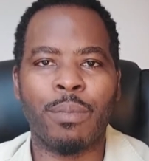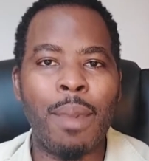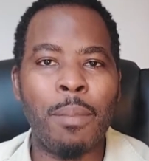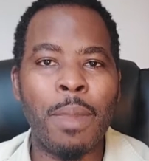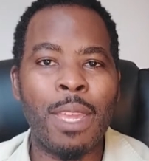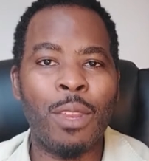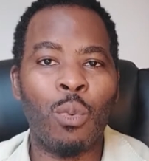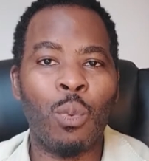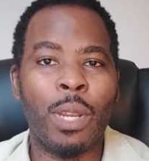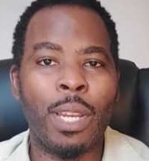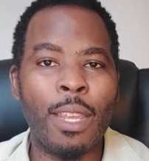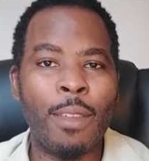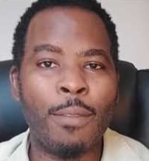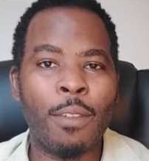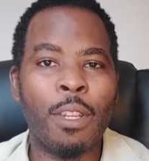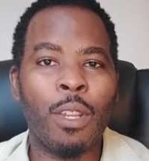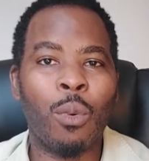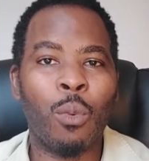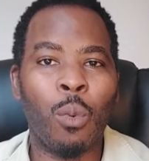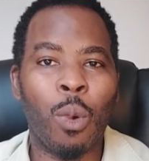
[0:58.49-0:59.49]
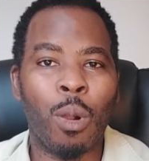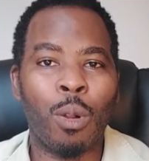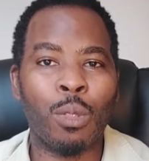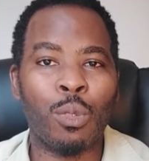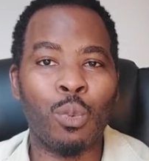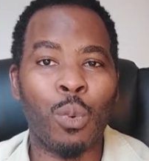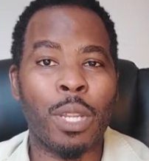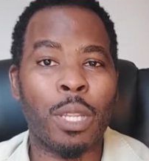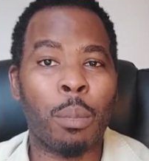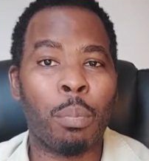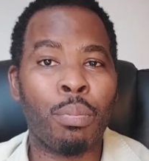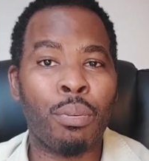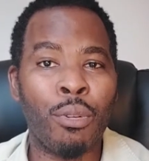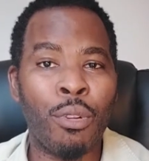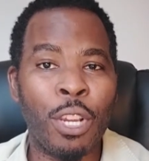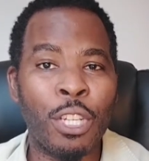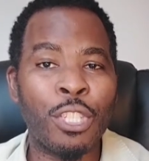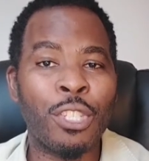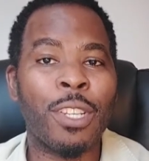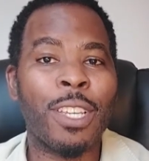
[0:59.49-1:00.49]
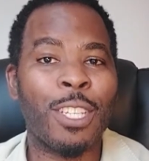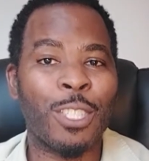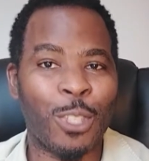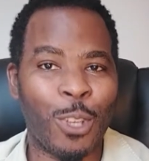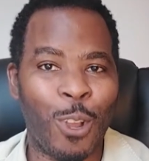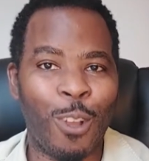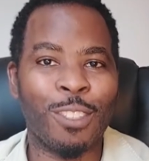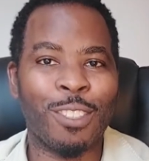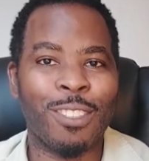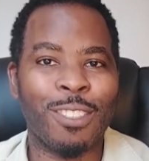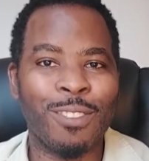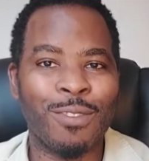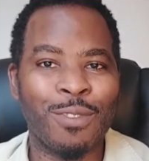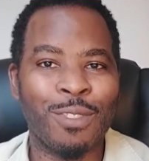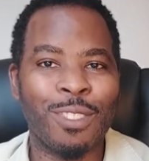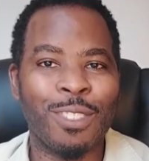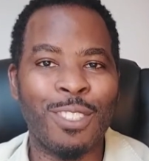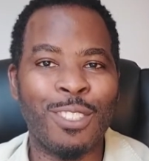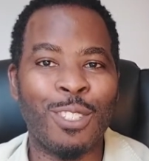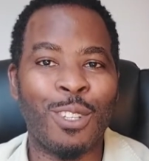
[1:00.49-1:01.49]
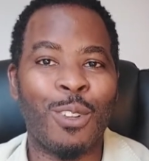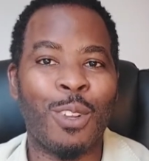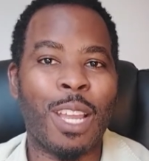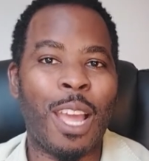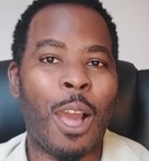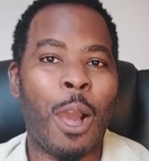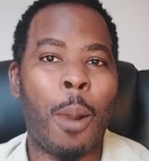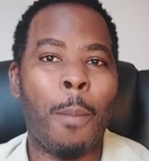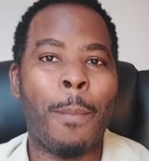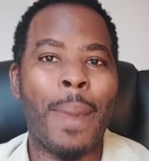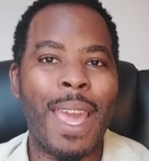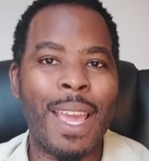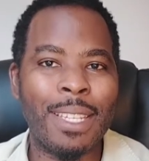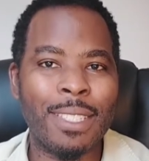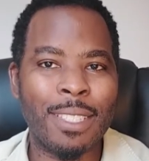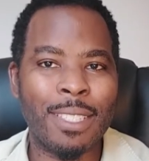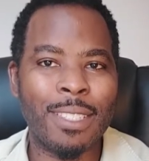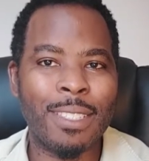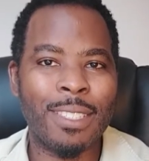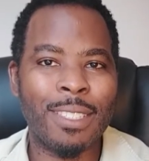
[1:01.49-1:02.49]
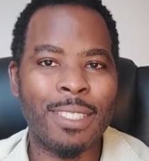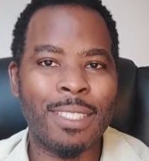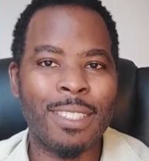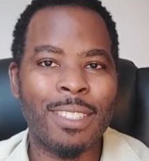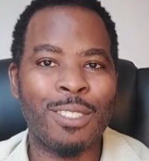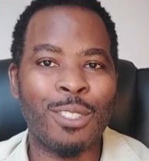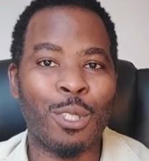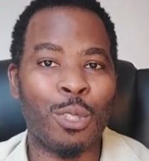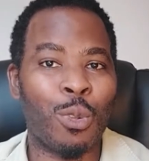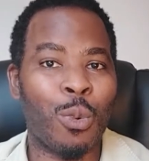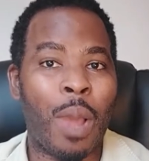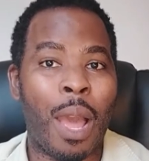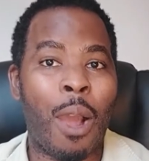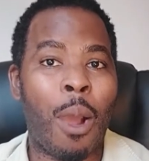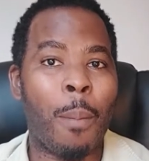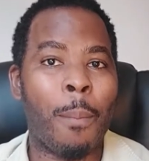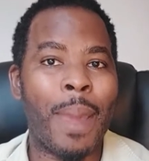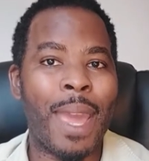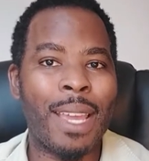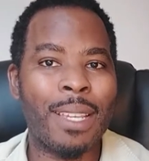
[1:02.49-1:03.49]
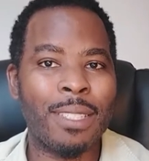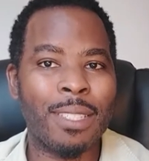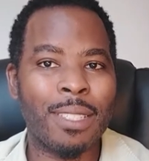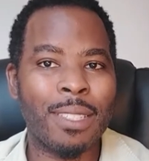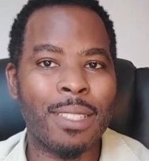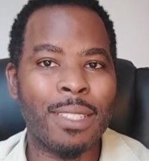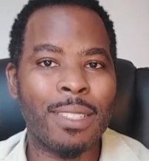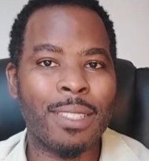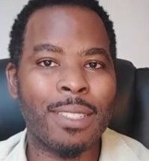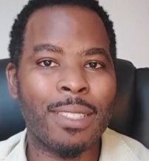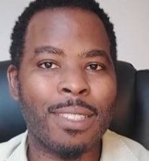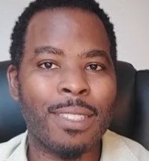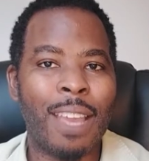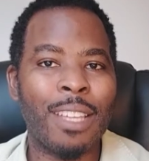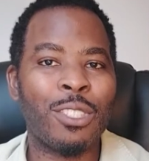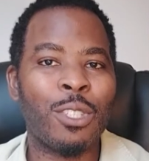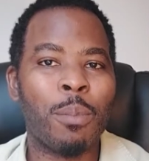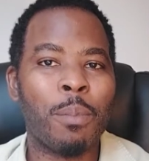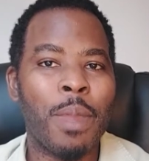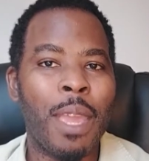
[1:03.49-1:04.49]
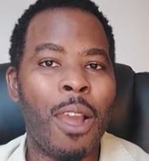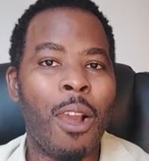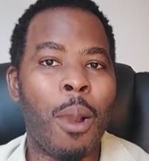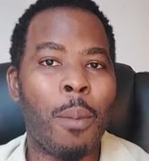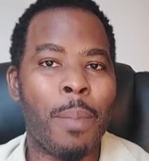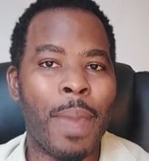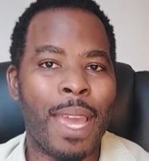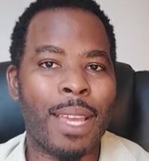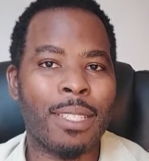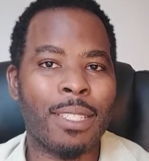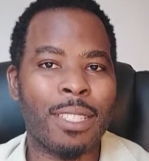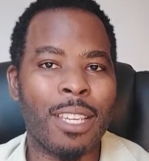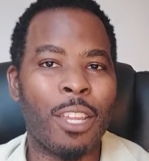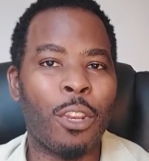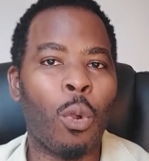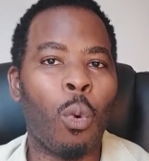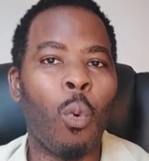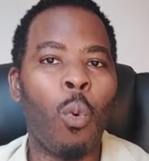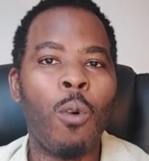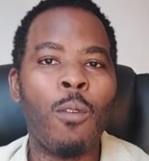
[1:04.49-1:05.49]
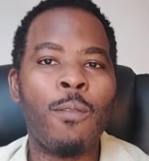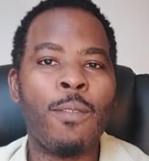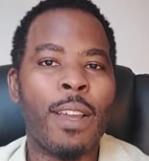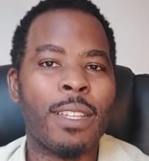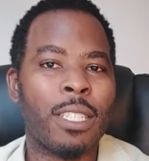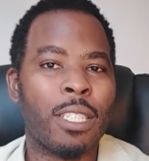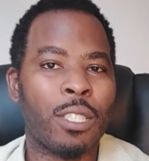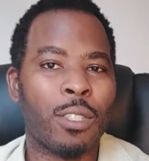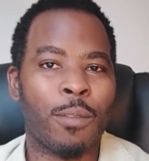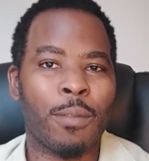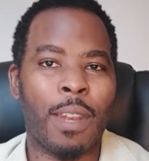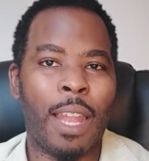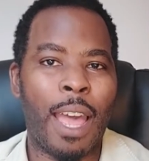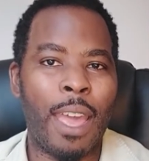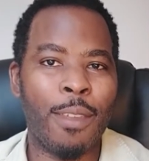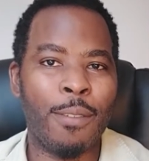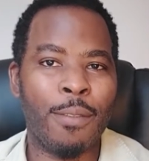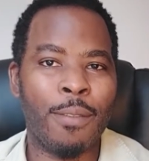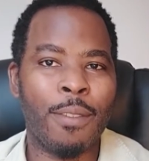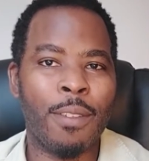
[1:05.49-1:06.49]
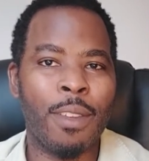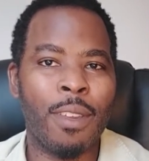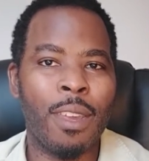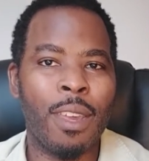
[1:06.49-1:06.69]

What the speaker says: I mean, we live in a world where the pressure is on to look our best, to do our best, and to be our best in all facets of life,